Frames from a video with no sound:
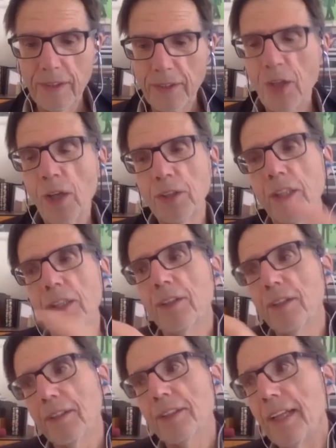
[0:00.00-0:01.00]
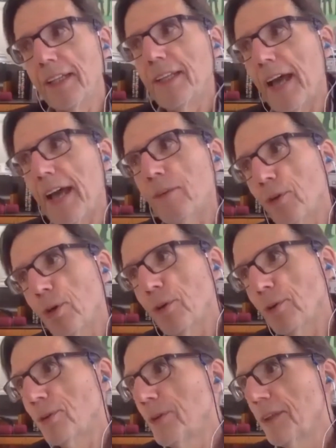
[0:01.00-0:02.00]
not in the
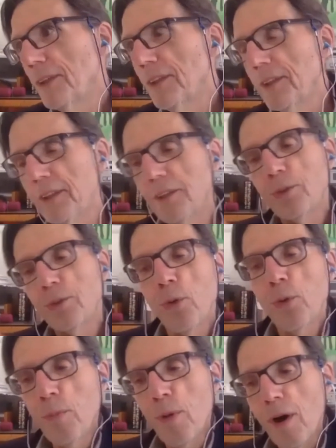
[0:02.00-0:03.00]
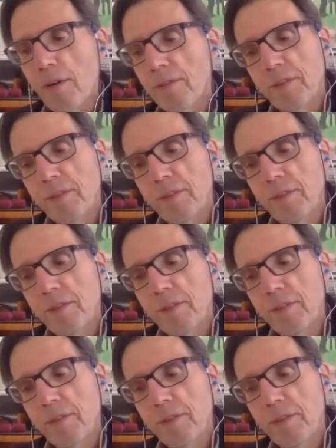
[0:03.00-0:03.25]
narrow room of.